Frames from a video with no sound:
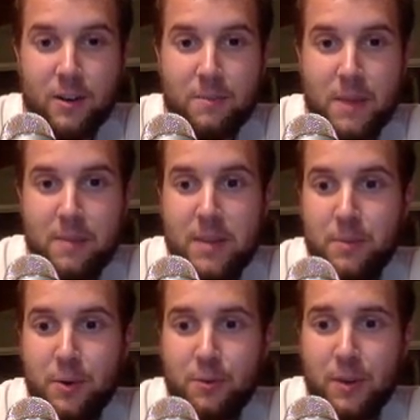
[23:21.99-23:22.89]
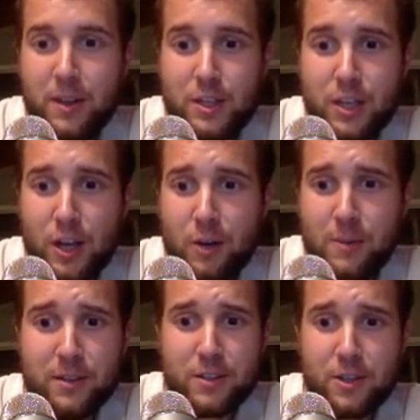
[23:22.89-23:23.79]
Maybe they move really slow,
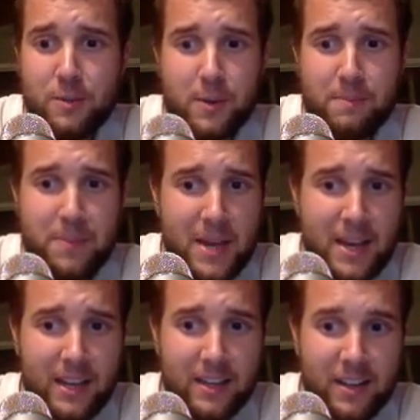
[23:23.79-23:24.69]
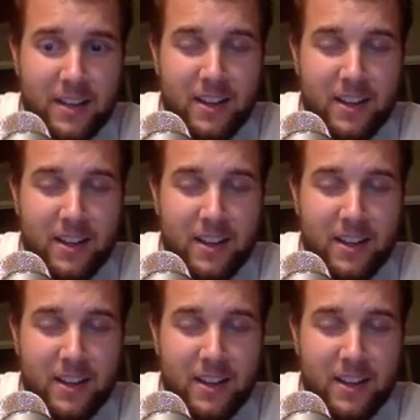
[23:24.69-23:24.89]
but they're super big.